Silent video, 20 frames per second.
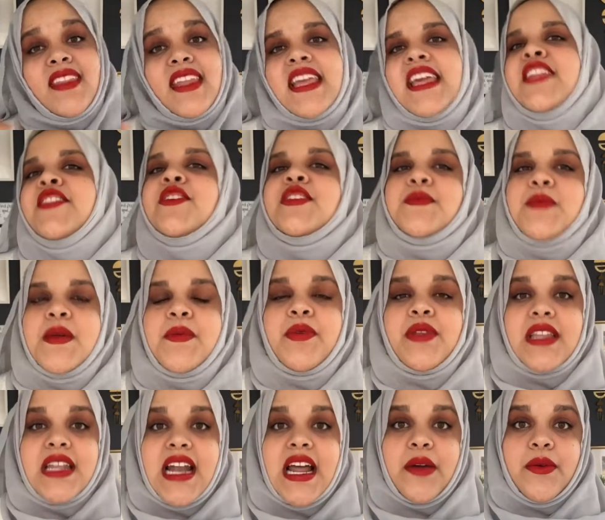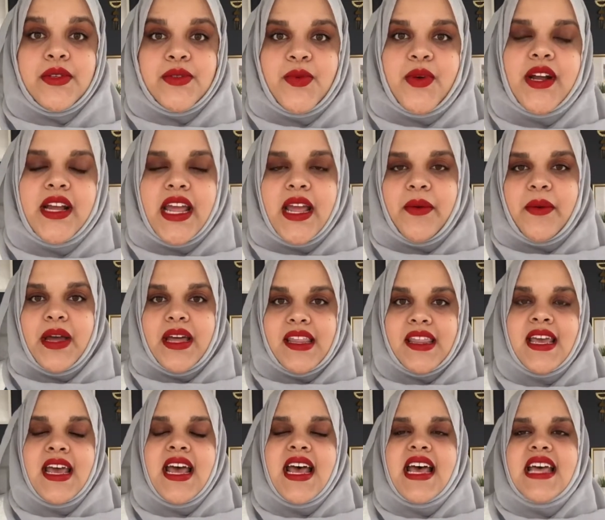in those people that I was working with,
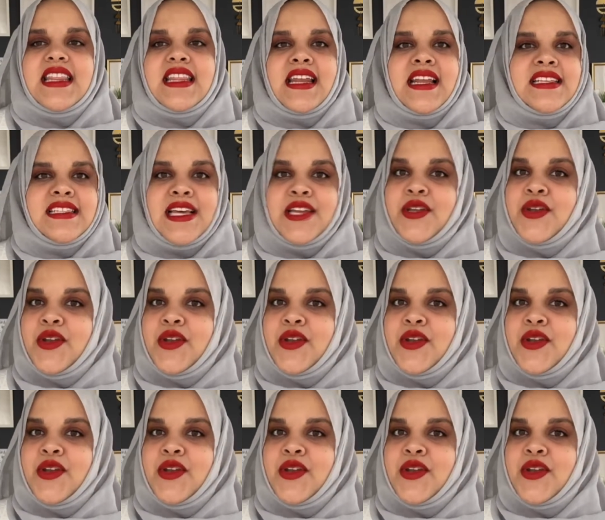that I said,